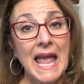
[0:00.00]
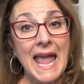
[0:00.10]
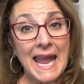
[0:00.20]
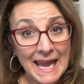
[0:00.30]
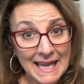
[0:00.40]

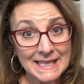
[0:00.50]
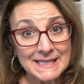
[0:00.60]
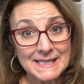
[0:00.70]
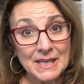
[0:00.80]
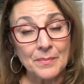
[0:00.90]

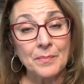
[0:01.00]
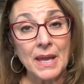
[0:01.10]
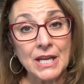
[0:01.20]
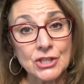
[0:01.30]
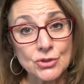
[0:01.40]
And
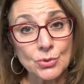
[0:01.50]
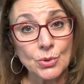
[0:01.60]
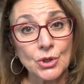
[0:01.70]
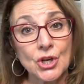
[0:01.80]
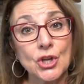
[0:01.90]
make
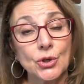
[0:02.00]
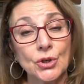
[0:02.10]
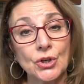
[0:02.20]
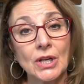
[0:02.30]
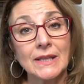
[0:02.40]
sure
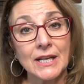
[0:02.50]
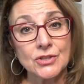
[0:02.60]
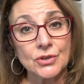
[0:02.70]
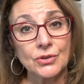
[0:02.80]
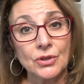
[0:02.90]
your
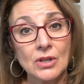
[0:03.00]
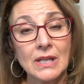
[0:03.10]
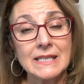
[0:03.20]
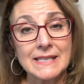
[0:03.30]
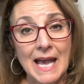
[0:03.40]
electrical
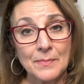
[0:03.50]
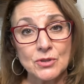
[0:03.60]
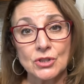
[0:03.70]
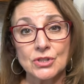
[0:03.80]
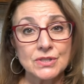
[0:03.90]

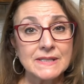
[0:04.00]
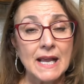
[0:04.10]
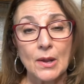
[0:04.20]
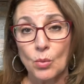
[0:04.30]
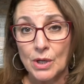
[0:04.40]
adapters
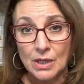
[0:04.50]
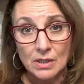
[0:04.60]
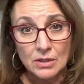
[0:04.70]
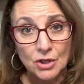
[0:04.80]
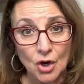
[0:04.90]

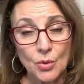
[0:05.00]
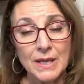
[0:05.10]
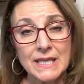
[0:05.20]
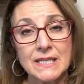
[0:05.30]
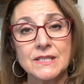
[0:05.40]
will go
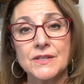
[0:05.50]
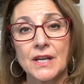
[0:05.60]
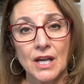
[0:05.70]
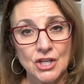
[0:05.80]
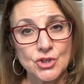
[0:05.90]
into the
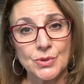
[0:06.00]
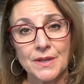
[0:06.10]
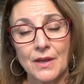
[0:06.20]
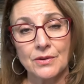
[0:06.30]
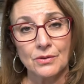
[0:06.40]
country
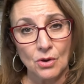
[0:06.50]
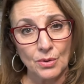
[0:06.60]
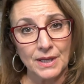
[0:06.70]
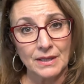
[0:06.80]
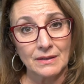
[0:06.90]
that you're
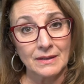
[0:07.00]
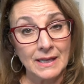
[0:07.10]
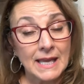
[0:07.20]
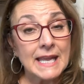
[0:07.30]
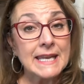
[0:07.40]
going in.
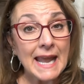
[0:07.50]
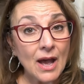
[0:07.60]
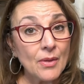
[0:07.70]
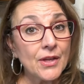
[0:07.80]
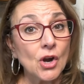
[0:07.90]

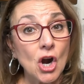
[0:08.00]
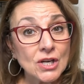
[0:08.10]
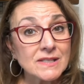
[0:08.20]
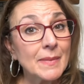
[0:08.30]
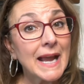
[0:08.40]
Now, there are
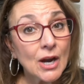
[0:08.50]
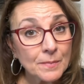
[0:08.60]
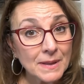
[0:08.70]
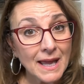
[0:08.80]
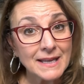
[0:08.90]
some hair
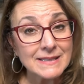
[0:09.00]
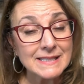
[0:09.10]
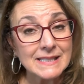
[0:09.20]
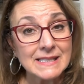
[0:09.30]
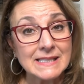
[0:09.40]

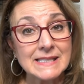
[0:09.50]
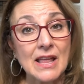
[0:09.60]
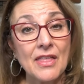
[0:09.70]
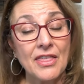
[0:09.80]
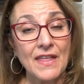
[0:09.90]
appliances
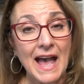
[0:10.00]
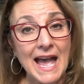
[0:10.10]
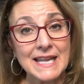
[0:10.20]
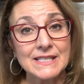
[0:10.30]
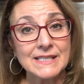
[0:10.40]

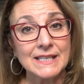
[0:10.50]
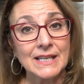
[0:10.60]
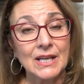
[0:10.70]
that